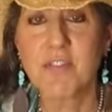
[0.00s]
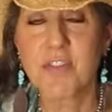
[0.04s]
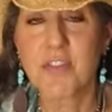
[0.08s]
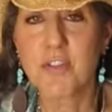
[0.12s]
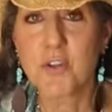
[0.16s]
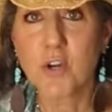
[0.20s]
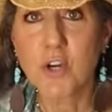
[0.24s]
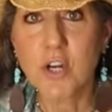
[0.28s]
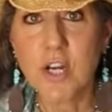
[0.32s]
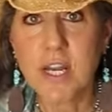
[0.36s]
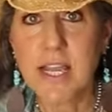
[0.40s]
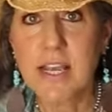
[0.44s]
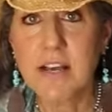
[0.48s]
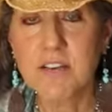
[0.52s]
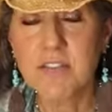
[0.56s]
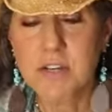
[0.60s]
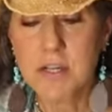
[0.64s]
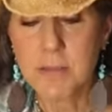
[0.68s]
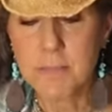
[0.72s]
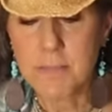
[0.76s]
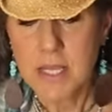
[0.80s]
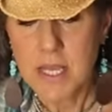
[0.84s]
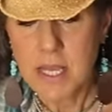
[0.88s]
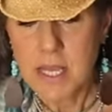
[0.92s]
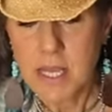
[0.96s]
30 of
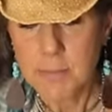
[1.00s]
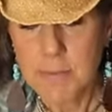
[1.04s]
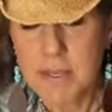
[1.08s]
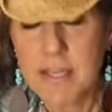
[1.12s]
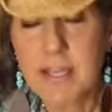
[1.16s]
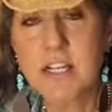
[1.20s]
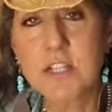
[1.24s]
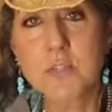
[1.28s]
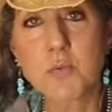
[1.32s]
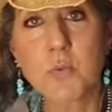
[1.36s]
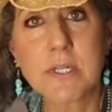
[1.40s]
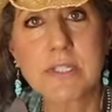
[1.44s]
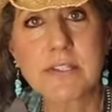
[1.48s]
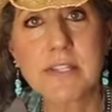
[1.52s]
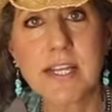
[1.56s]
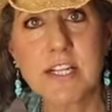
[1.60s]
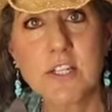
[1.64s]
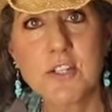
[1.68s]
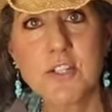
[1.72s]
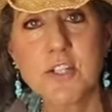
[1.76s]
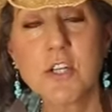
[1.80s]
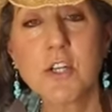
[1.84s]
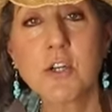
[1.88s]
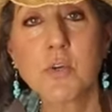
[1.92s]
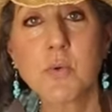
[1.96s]
them because what they
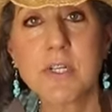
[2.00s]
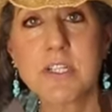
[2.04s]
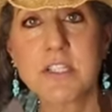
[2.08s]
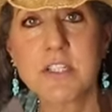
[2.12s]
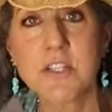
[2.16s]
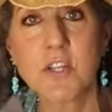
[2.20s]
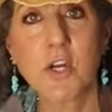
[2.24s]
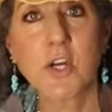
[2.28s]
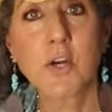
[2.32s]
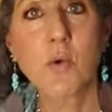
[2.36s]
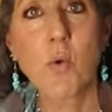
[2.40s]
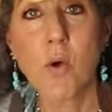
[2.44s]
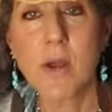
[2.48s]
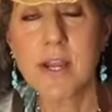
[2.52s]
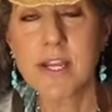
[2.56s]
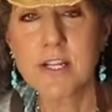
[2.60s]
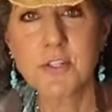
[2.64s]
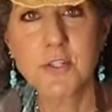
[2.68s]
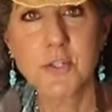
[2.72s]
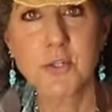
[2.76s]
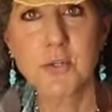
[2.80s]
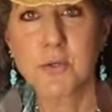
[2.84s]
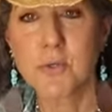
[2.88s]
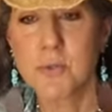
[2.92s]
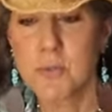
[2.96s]
do is they're going
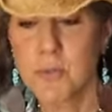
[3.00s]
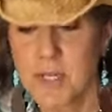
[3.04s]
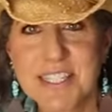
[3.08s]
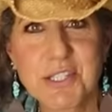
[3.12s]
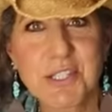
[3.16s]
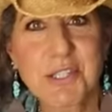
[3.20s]
to